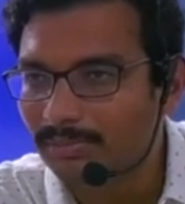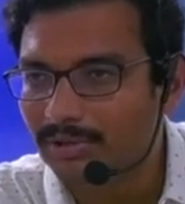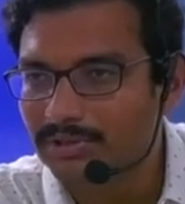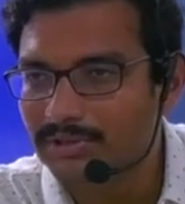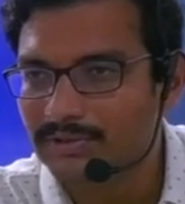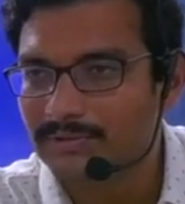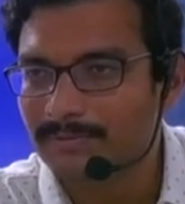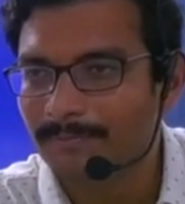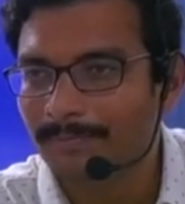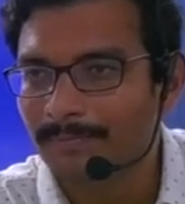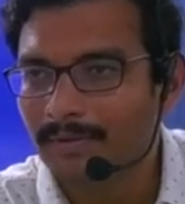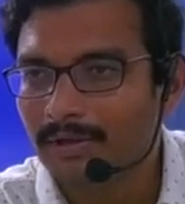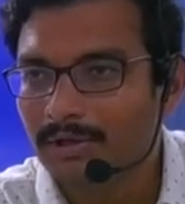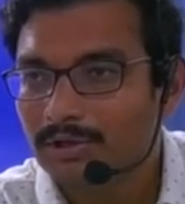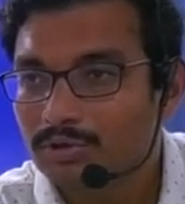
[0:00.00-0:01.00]
process.
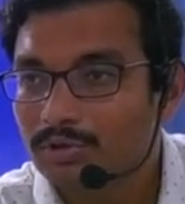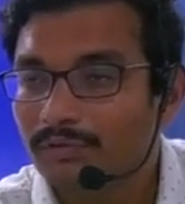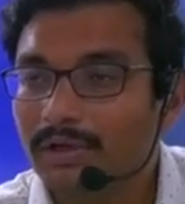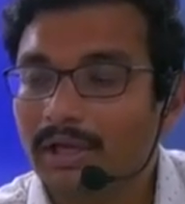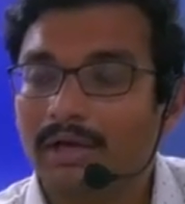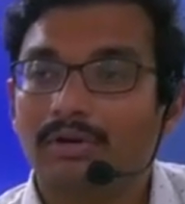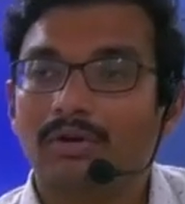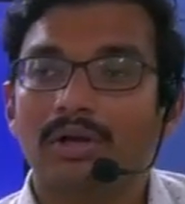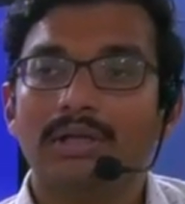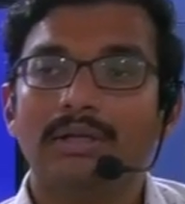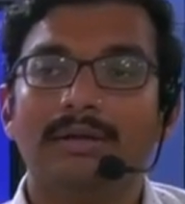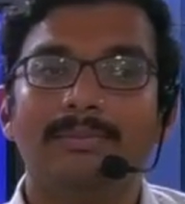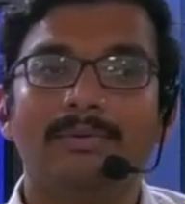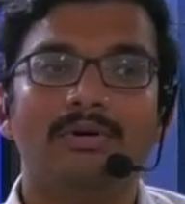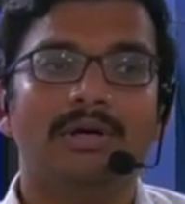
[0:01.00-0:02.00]
So we are talking
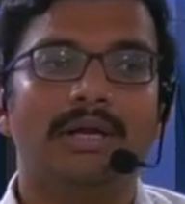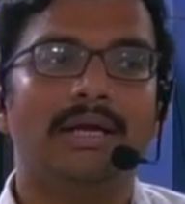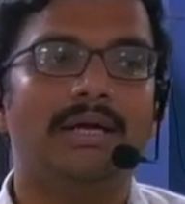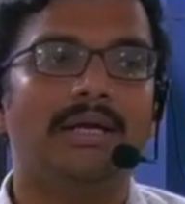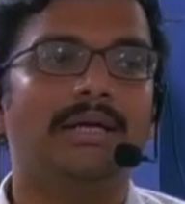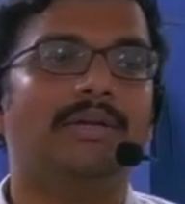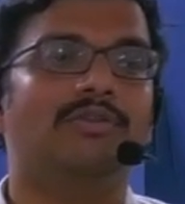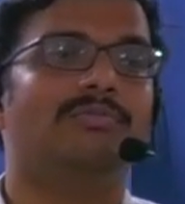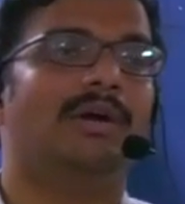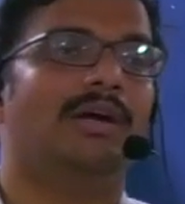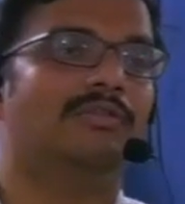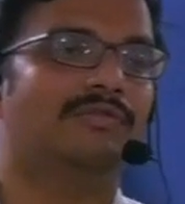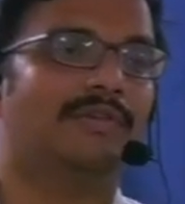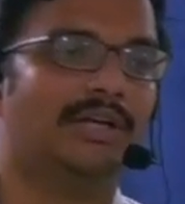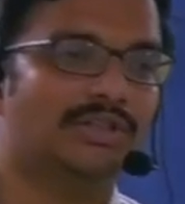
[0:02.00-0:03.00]
about additive
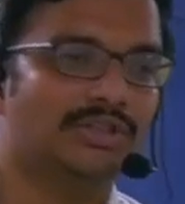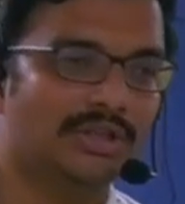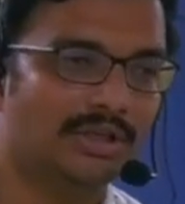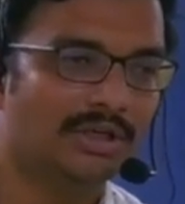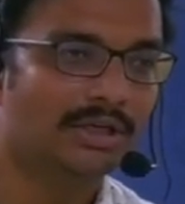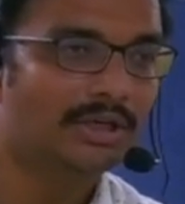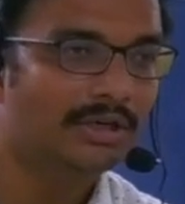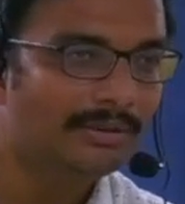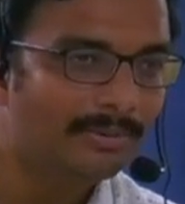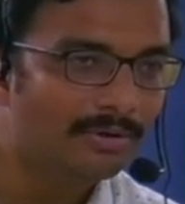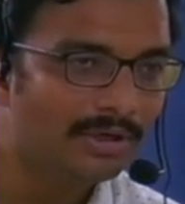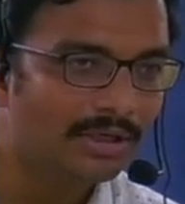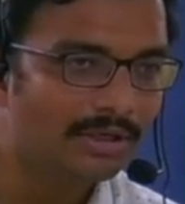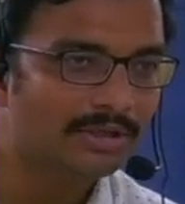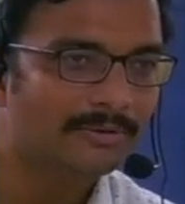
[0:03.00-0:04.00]
manufacturing. Heard
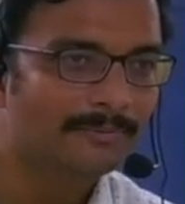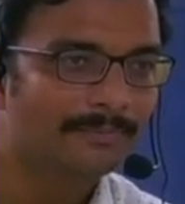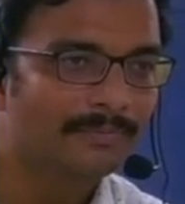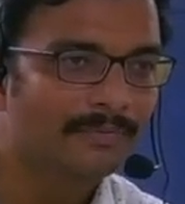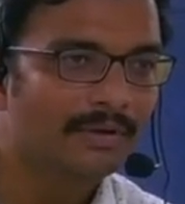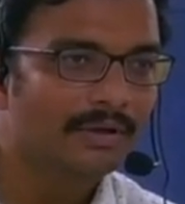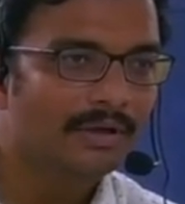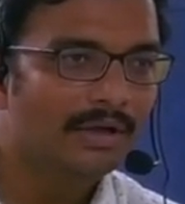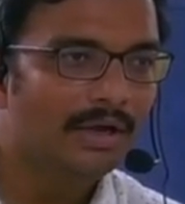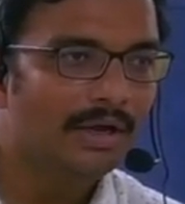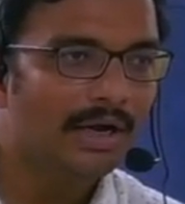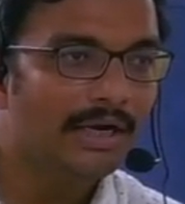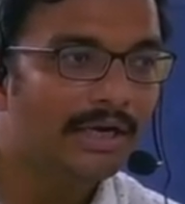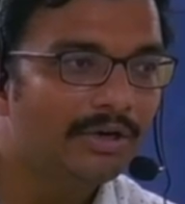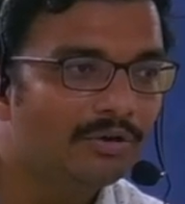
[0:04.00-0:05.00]
about it?
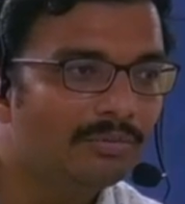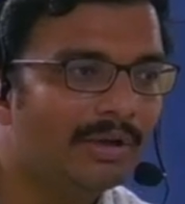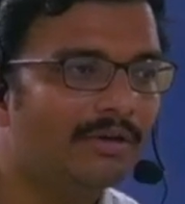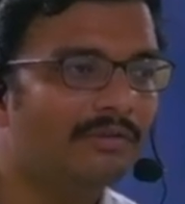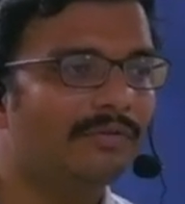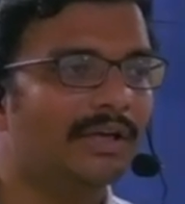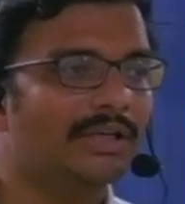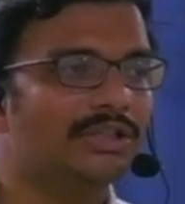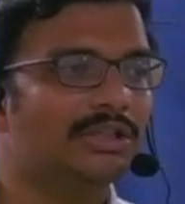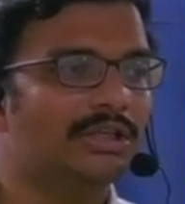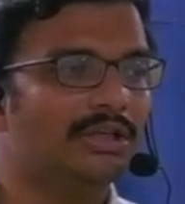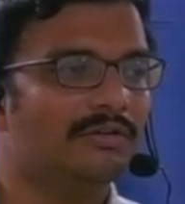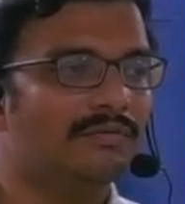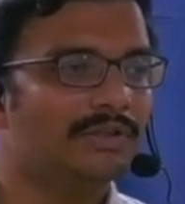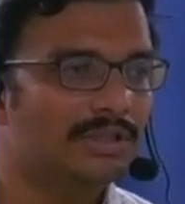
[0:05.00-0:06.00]
Additive
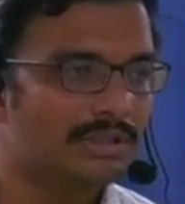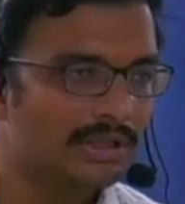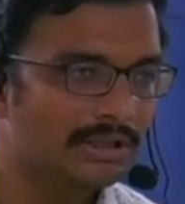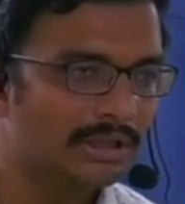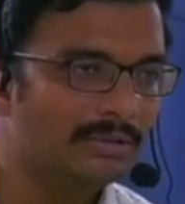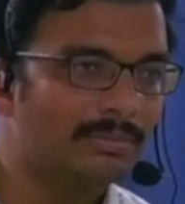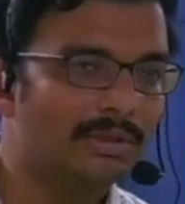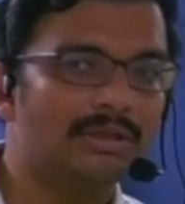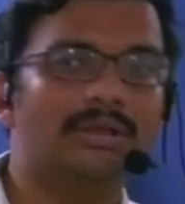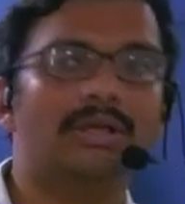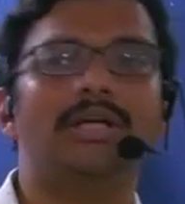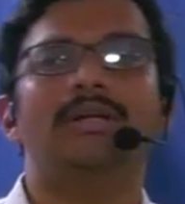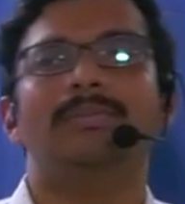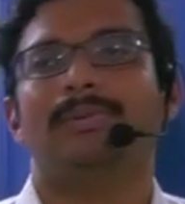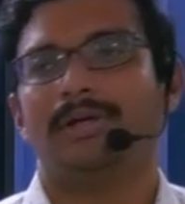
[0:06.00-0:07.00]
manufacturing, which is nothing but
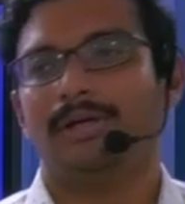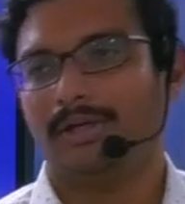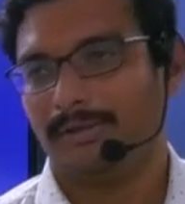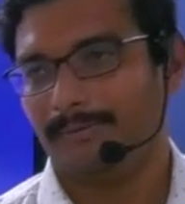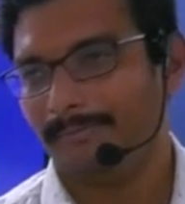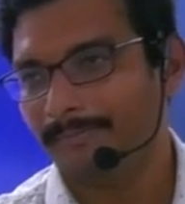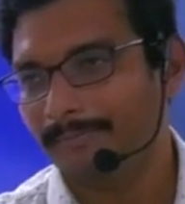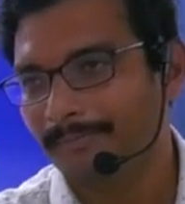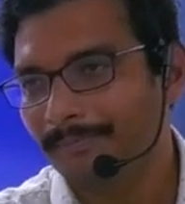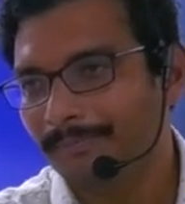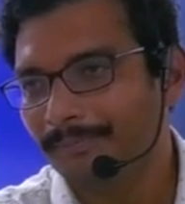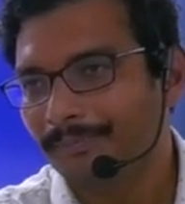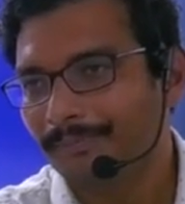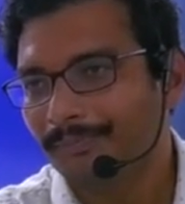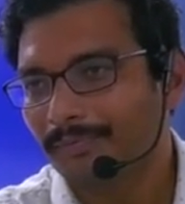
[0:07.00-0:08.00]
3D printing.
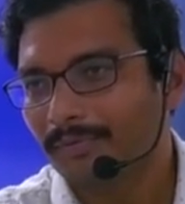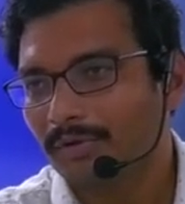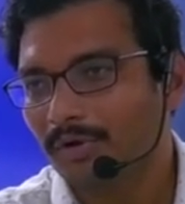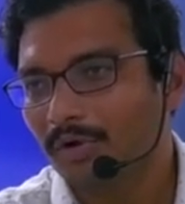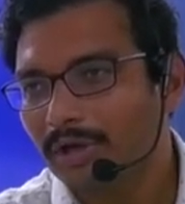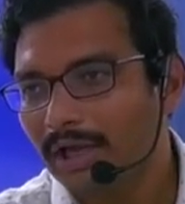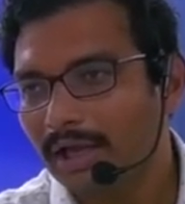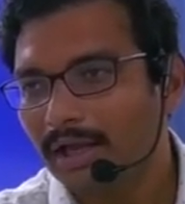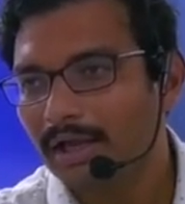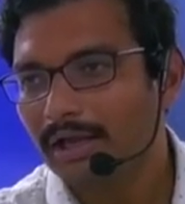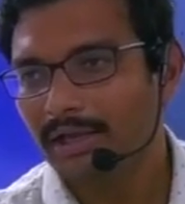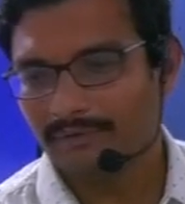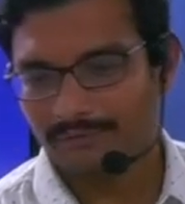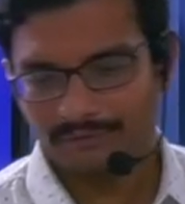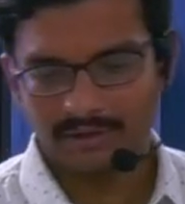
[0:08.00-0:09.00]
Okay,
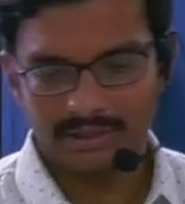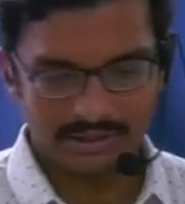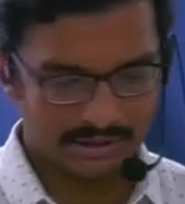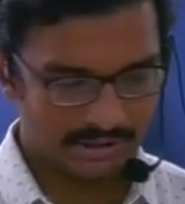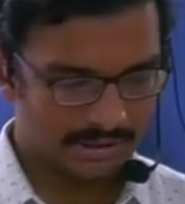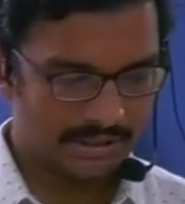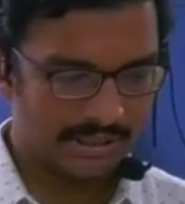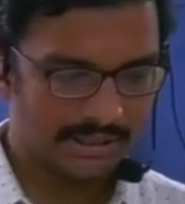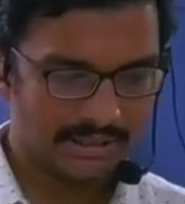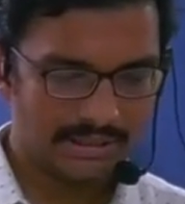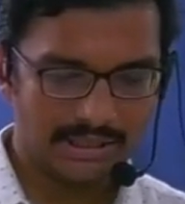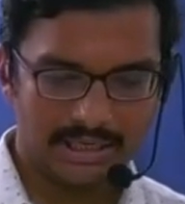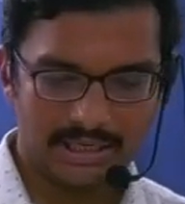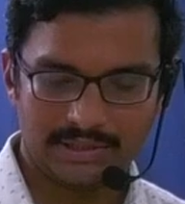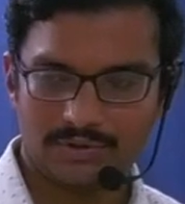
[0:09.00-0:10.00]
if this desk
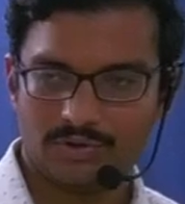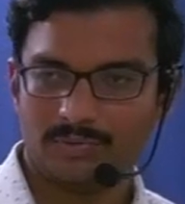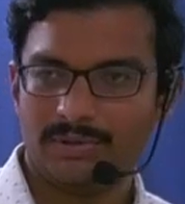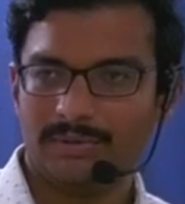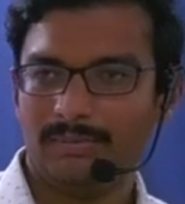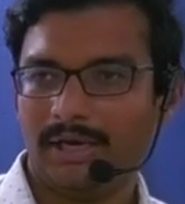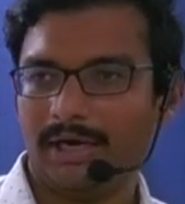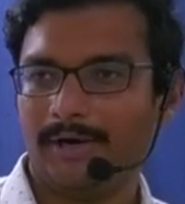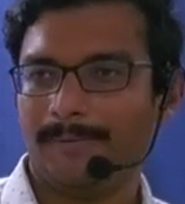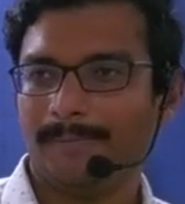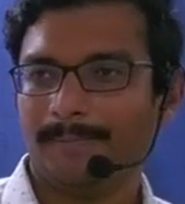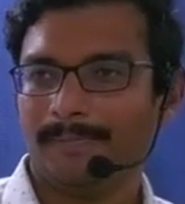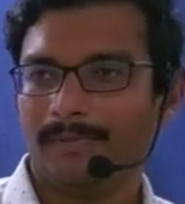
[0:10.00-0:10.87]
has to be made,